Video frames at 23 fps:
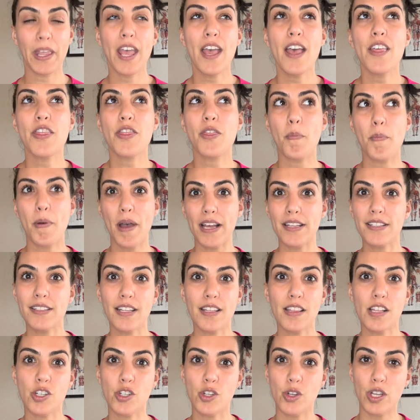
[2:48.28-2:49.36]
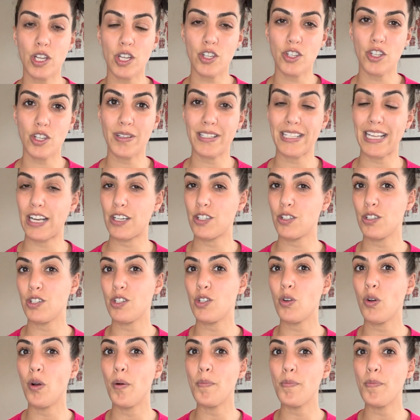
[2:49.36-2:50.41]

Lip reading: The best thing that you can do is actually to